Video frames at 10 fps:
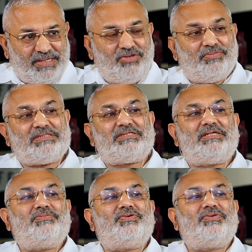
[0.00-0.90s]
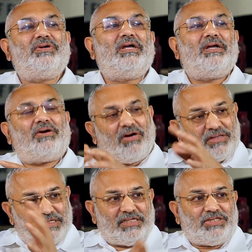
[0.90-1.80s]
You must remove
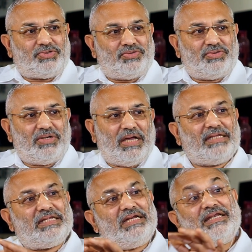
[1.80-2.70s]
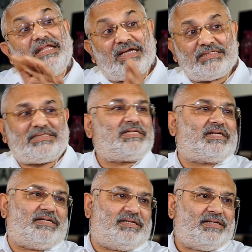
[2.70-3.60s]
all the tissue and then
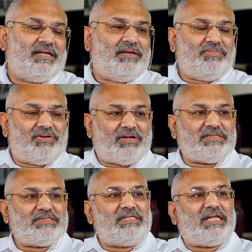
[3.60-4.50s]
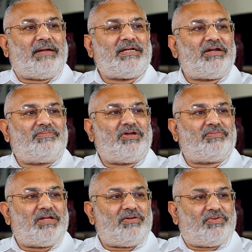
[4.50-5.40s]
reconstruct it. Because it's in the anterior
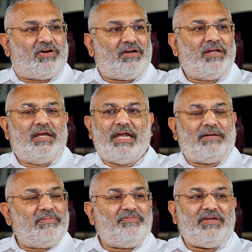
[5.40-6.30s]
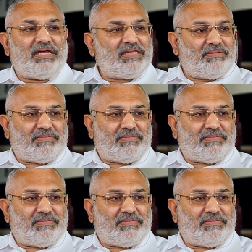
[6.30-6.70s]
abdominal wall, it may weaken the